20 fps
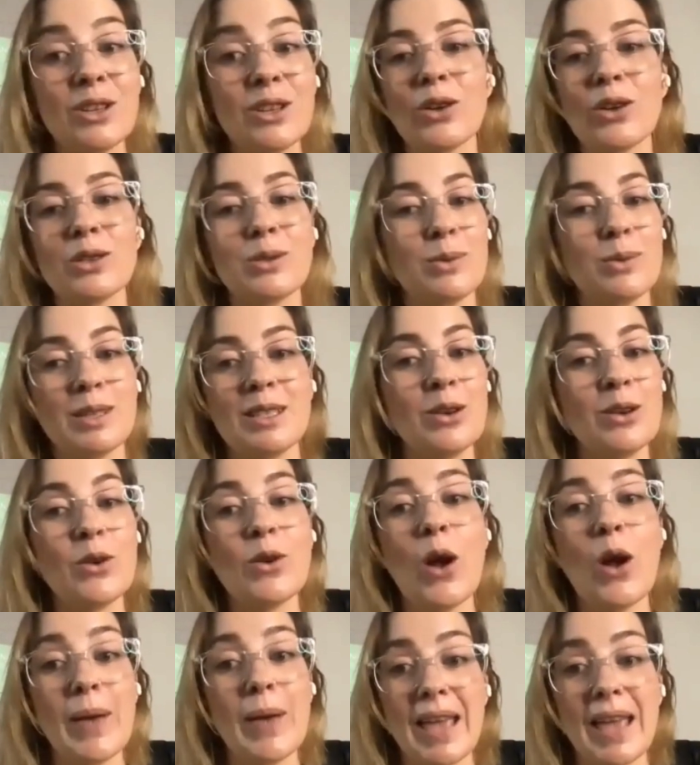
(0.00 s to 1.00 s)
Yes, the
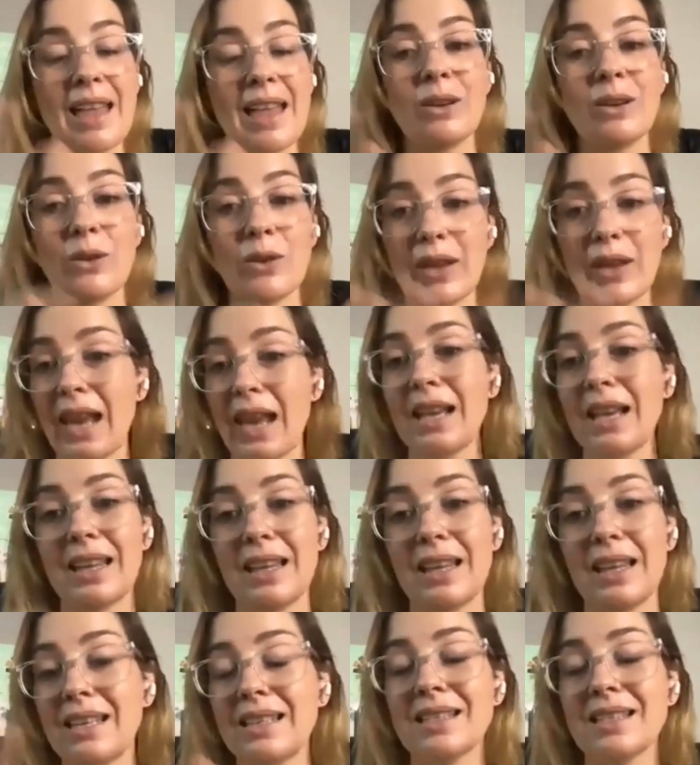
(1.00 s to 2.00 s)
TikToks were still going
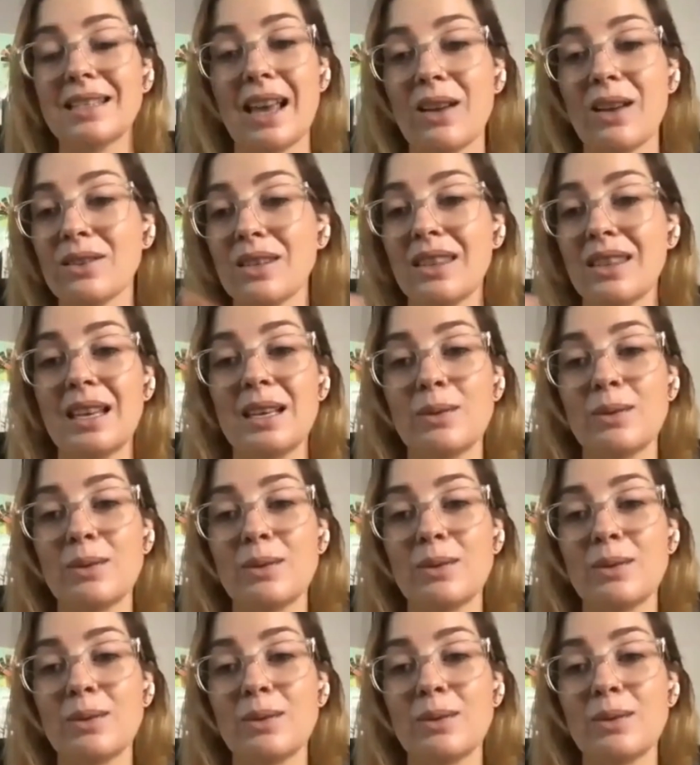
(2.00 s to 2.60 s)
out there organically and